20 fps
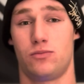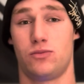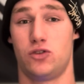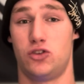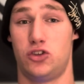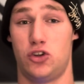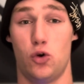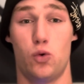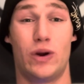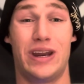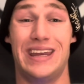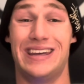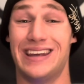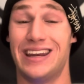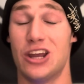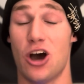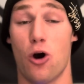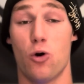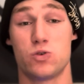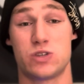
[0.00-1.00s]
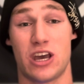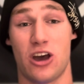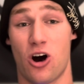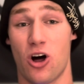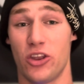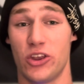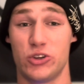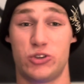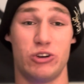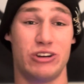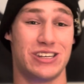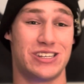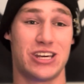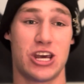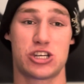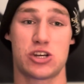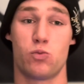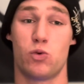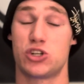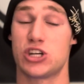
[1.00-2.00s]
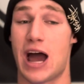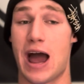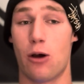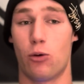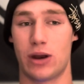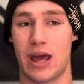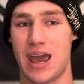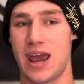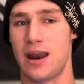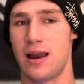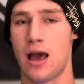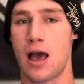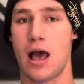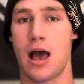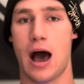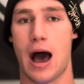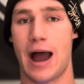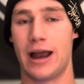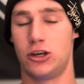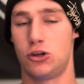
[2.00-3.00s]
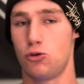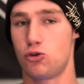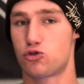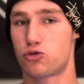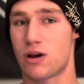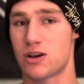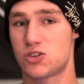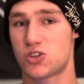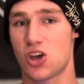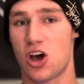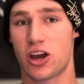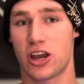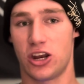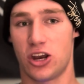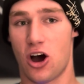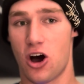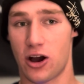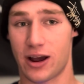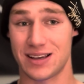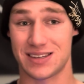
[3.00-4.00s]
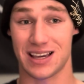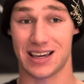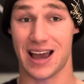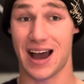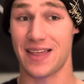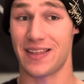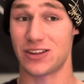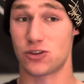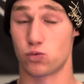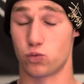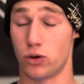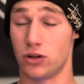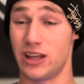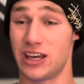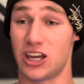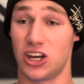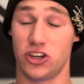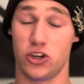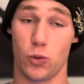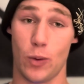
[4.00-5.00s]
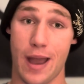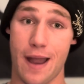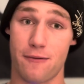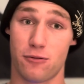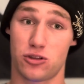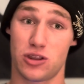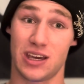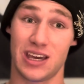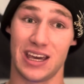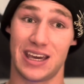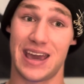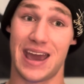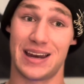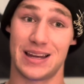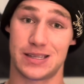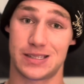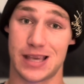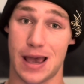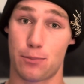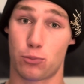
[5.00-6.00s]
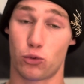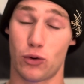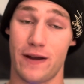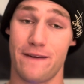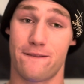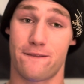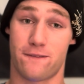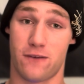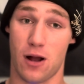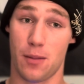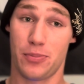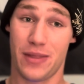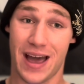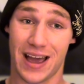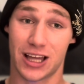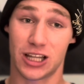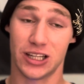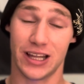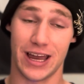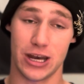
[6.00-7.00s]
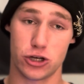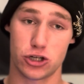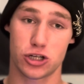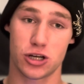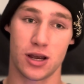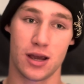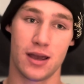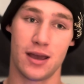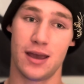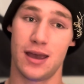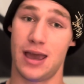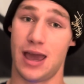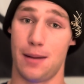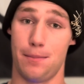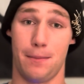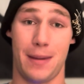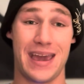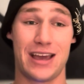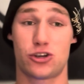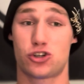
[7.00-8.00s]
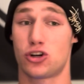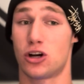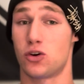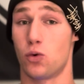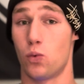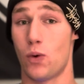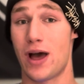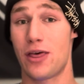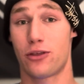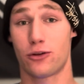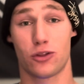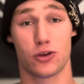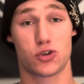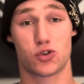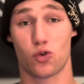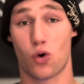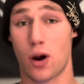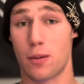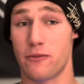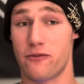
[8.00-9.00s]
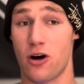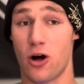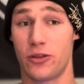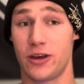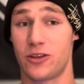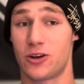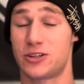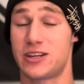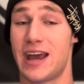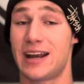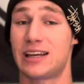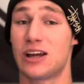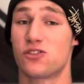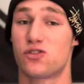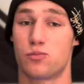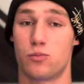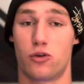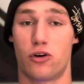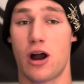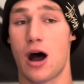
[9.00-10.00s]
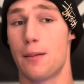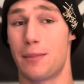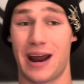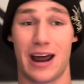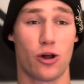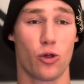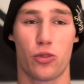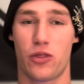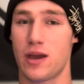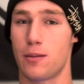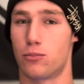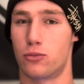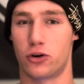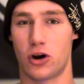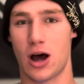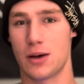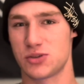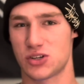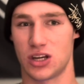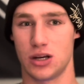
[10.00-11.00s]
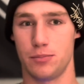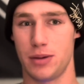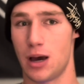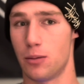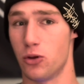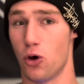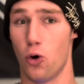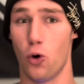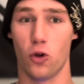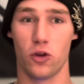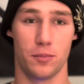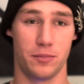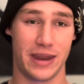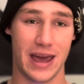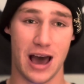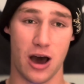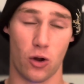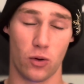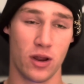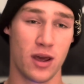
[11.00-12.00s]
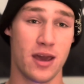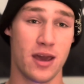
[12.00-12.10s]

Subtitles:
do what he did to Jose Aldo to decision, which I would hate, I do trust Song Yadong as a guy that's really going to do everything he can to separate from that clinch and make sure to weather the storm of all the other takedowns from Merab, and I don't think Merab is going to be able to hold him down.